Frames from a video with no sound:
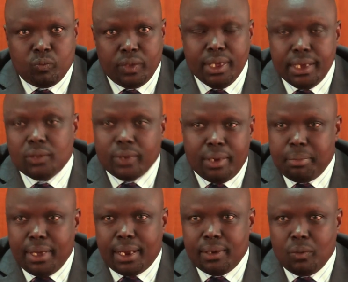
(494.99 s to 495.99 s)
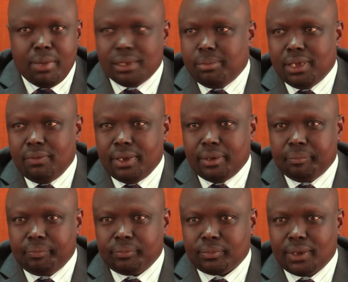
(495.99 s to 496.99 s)
Tiki to NPR, we must be given.
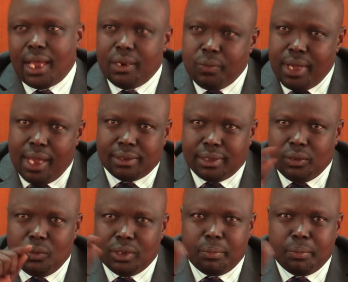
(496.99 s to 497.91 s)
And we are asking you,